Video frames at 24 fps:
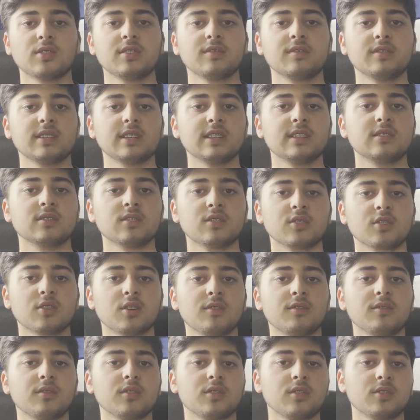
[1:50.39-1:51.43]
even need to look
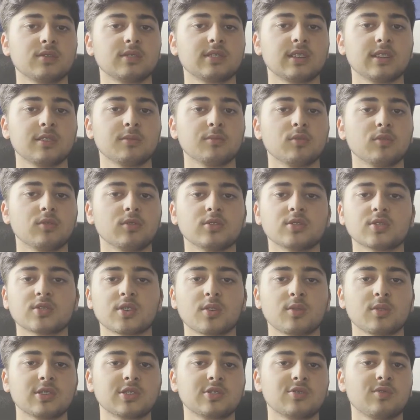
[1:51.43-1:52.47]
over your notes anymore. You're just
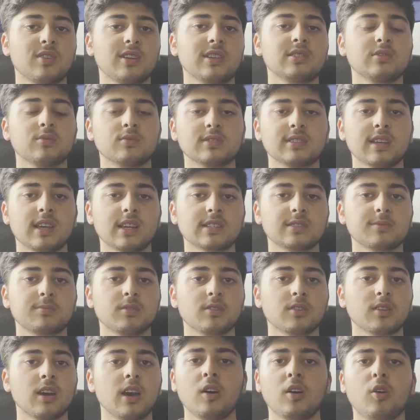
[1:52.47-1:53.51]
going straight to a
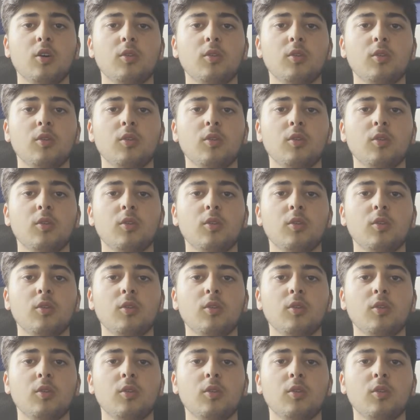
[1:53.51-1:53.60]
textbook.